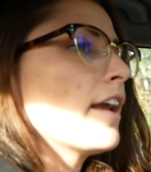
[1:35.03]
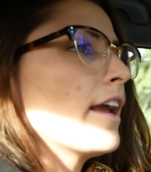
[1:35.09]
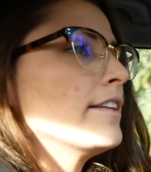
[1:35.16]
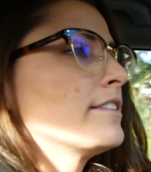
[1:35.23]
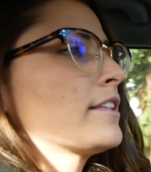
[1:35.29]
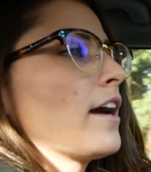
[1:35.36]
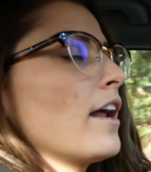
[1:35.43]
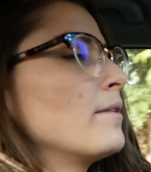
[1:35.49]

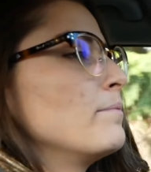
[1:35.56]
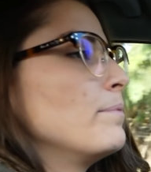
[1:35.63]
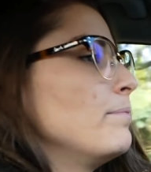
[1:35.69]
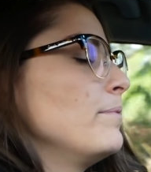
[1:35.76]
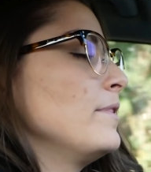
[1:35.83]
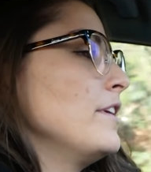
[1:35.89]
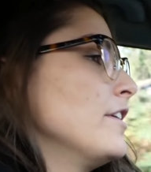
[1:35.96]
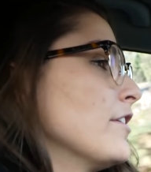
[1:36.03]
it's gotta be
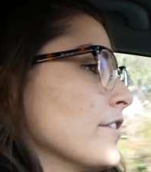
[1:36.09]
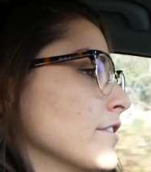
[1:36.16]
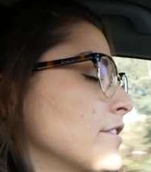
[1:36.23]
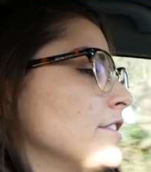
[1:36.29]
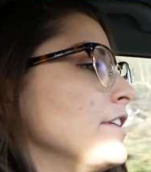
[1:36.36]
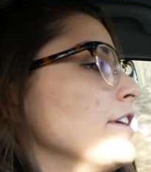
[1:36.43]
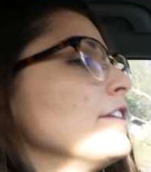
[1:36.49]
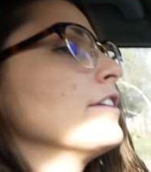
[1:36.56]

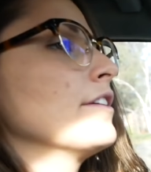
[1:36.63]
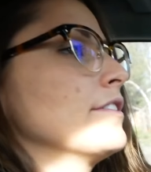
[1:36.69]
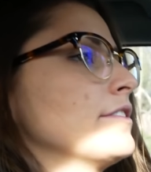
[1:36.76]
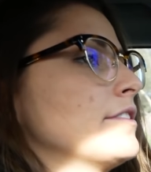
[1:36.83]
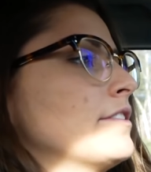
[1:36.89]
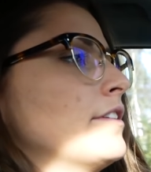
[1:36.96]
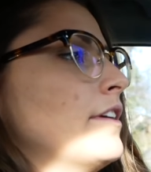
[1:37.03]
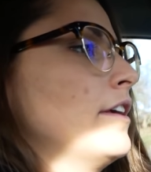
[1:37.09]
years, years.